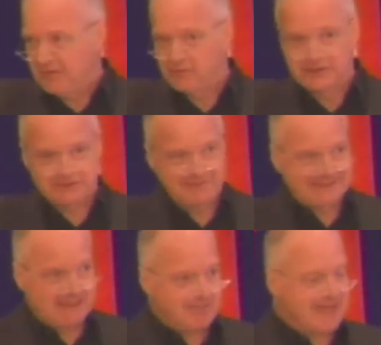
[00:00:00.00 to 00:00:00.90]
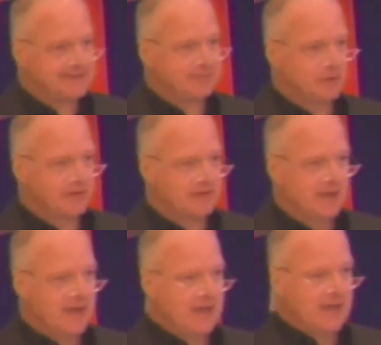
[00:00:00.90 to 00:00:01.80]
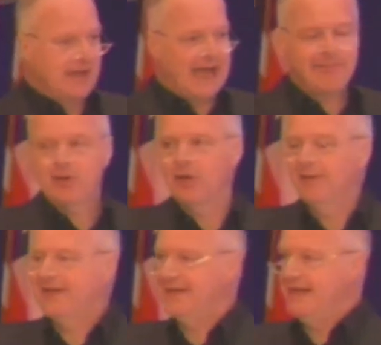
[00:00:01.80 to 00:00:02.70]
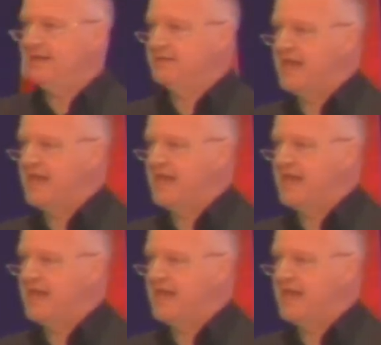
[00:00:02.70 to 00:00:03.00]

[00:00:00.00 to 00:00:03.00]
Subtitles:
onwards, with a passport, I become a Canadian